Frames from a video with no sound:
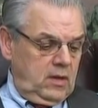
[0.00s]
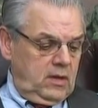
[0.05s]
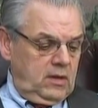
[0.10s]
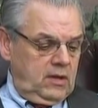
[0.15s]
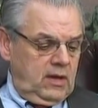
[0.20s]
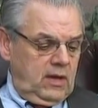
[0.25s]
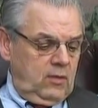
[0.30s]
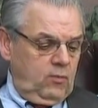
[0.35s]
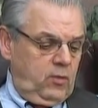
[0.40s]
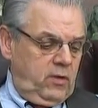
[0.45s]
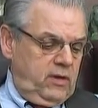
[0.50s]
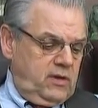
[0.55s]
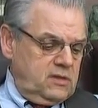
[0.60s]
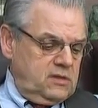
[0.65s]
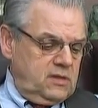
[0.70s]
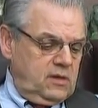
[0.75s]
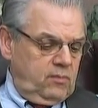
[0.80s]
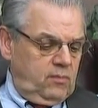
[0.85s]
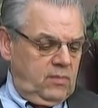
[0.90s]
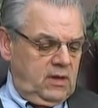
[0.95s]
Ken, what
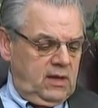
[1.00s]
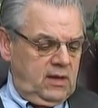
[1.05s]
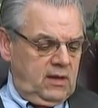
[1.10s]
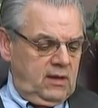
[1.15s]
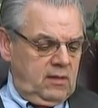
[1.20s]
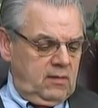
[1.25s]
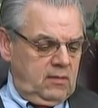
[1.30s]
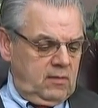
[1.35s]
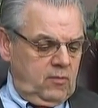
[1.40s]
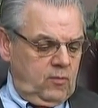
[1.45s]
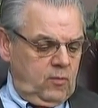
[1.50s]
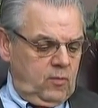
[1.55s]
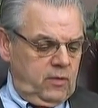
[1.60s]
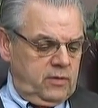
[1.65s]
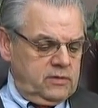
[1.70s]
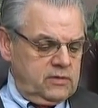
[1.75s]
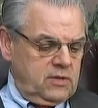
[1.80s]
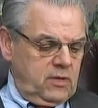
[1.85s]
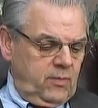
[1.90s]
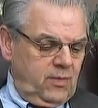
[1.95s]
does it mean
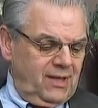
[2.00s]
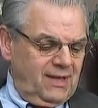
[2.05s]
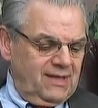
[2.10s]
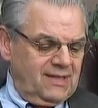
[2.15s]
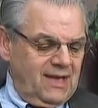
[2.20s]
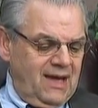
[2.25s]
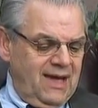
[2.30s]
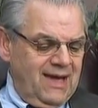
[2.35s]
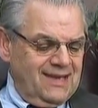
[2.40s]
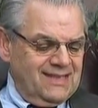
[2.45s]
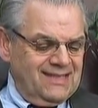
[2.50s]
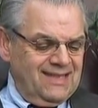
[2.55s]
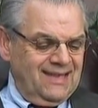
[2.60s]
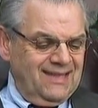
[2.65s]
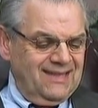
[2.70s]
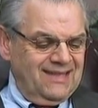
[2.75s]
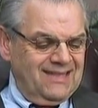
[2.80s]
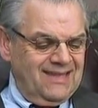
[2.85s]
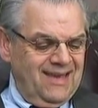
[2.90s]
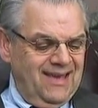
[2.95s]
when somebody dies
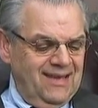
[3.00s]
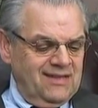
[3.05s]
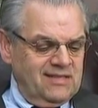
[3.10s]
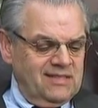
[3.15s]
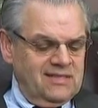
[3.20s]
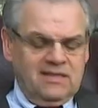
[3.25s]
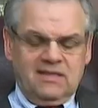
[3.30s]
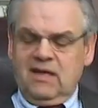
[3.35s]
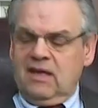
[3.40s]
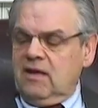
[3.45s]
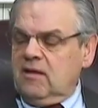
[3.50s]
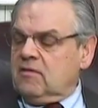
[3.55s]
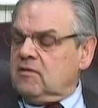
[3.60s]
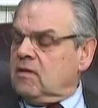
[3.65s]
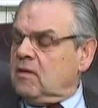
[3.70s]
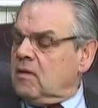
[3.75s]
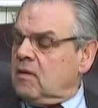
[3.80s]
intestate?